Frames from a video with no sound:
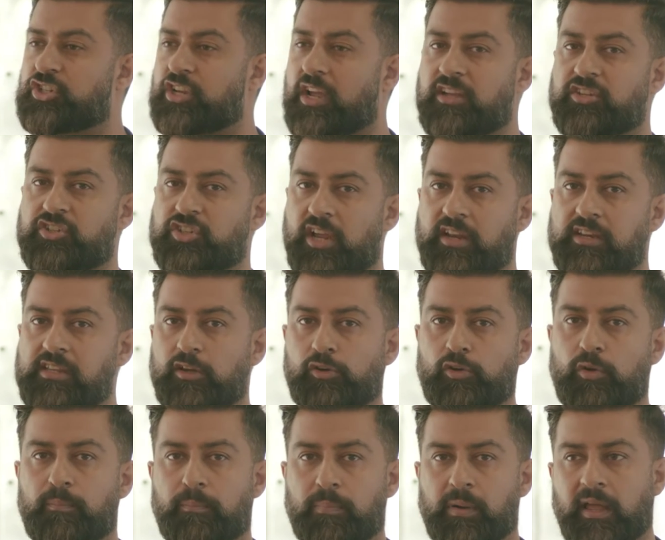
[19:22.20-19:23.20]
A Sharia
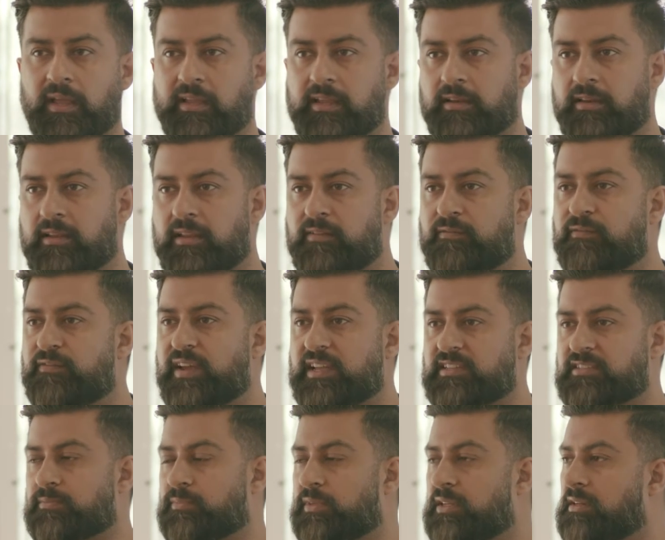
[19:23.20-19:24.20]
compliant
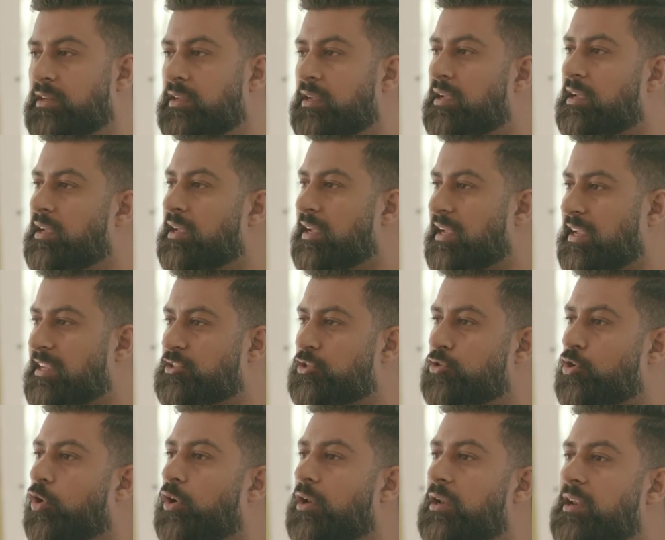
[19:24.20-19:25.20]
investment is
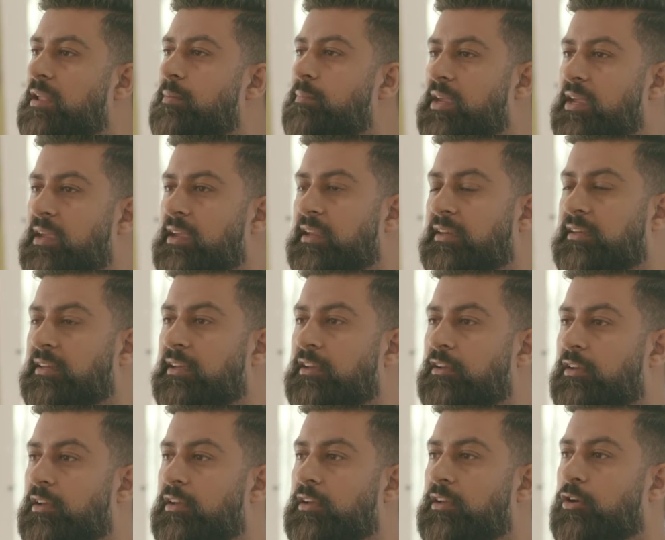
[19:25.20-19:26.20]
not limited
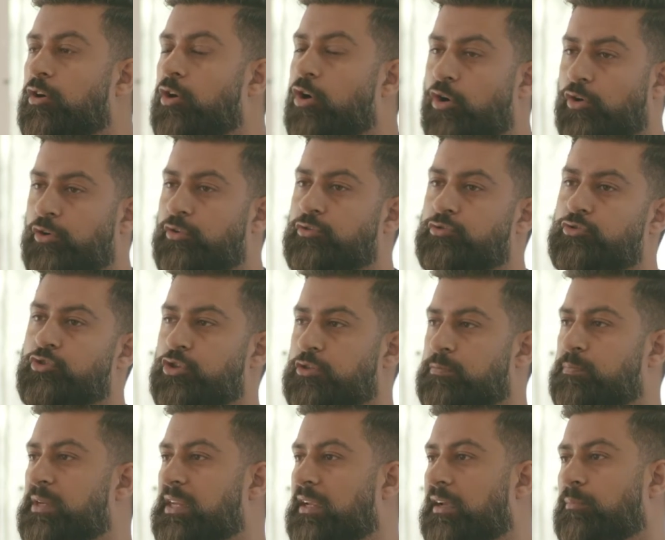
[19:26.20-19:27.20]
on just
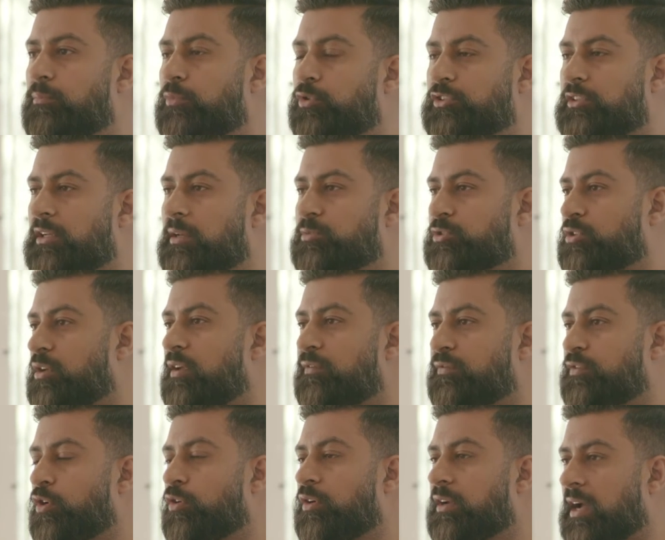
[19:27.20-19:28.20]
being a Muslim. So
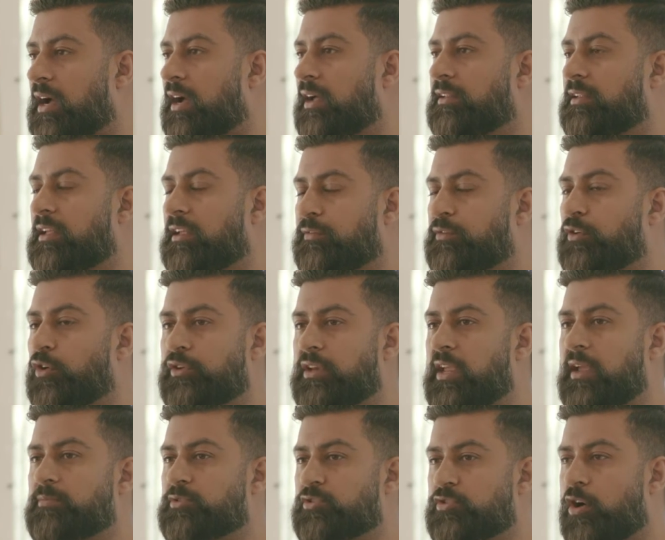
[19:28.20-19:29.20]
if your
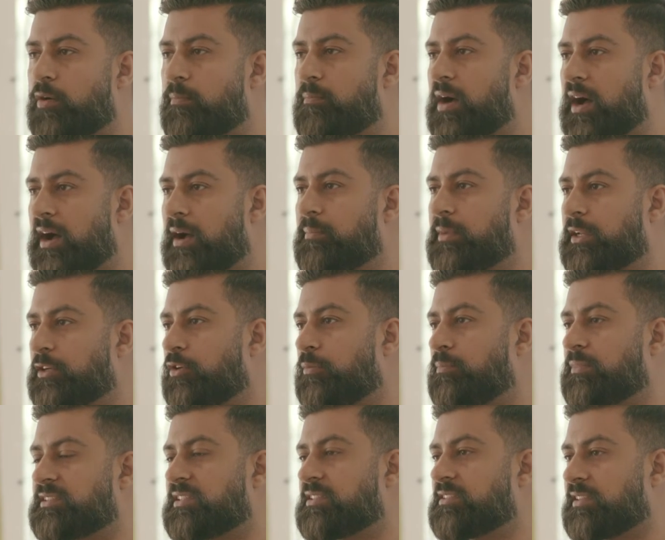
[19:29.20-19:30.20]
name's not Mohammed or
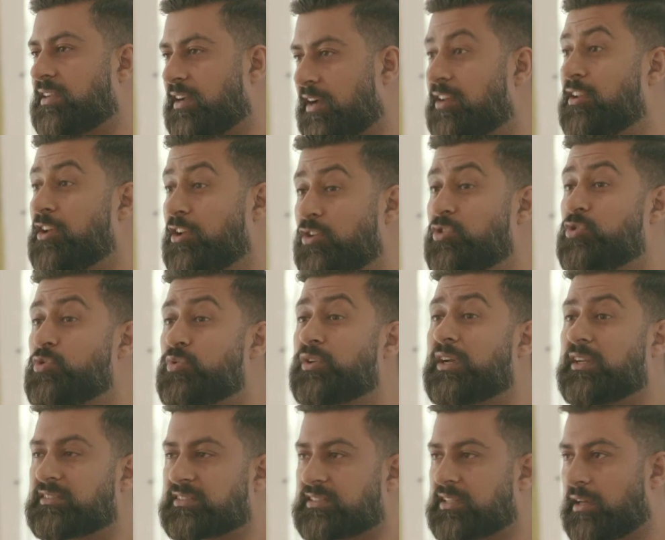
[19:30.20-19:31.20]
Mrs. Khan, you
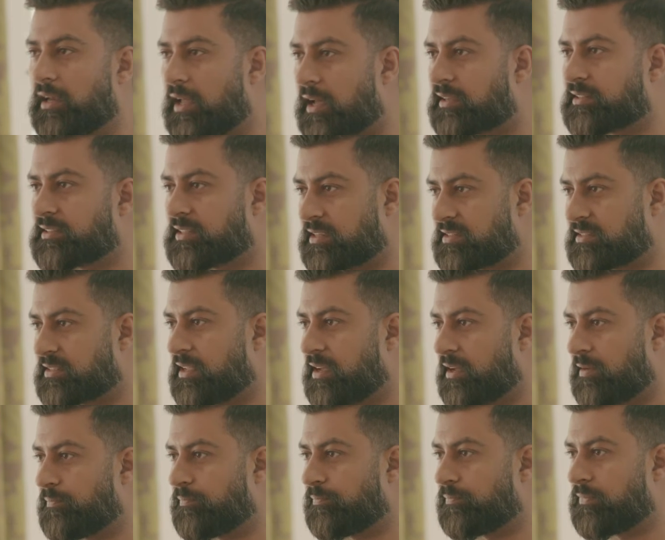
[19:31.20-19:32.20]
can still access that.
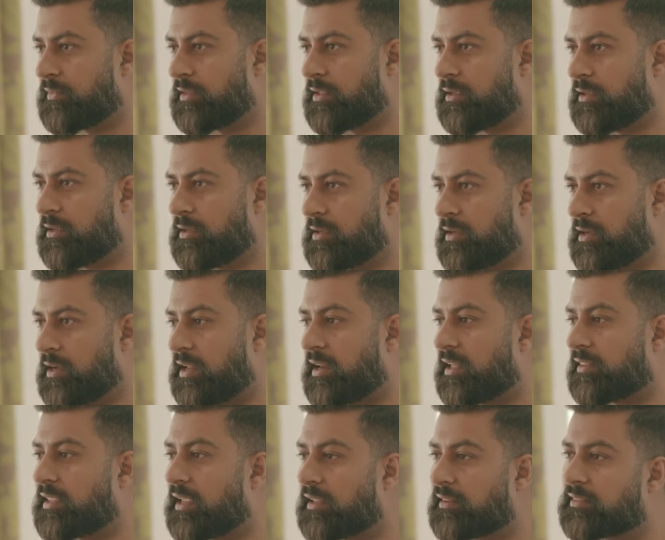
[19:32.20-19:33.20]
And I
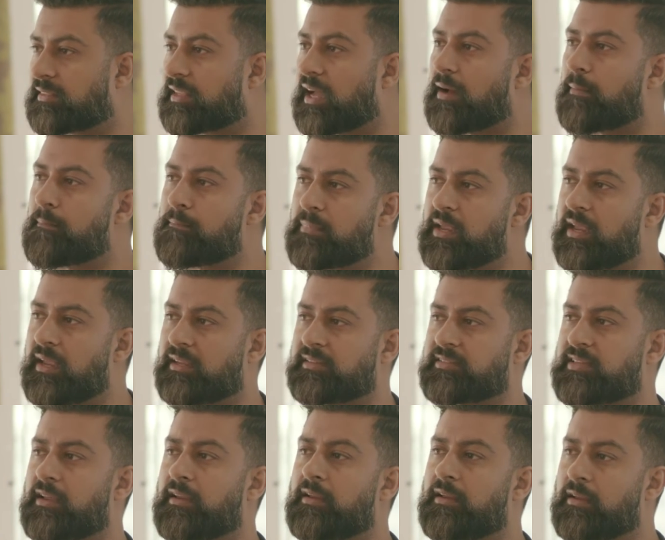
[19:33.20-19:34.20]
think that makes
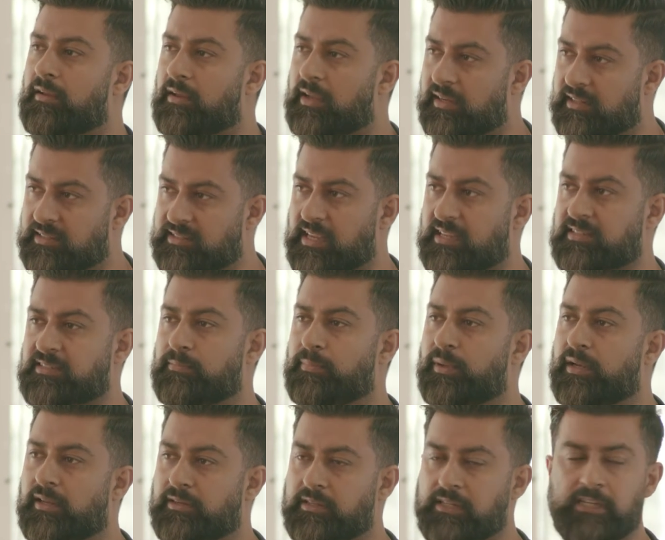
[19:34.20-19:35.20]
it
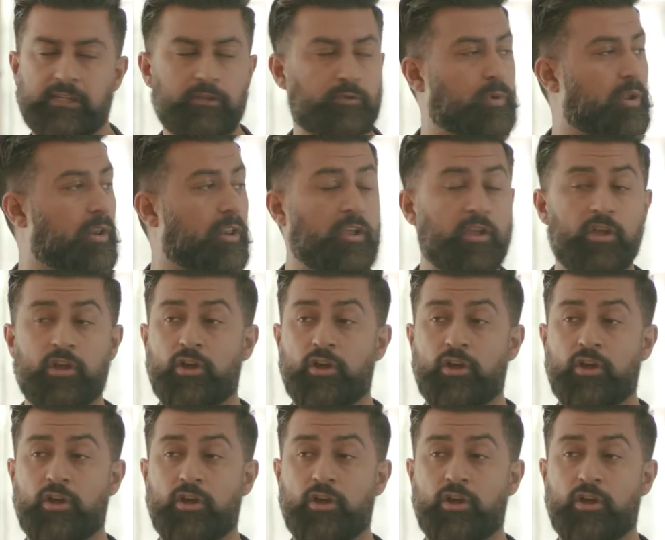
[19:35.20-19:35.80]
accessible and equal.